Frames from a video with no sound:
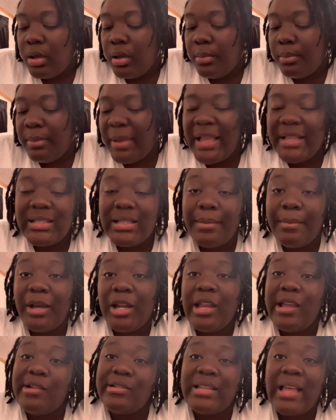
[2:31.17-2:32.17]
make
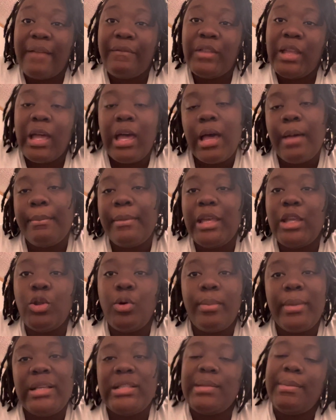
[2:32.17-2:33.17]
somebody else have to come in or
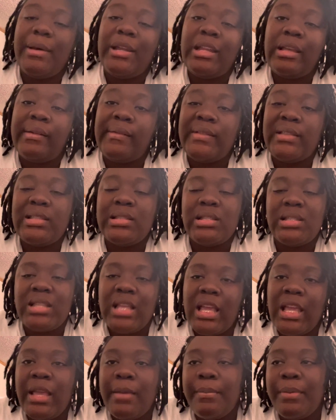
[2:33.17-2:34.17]
make somebody else have to stay,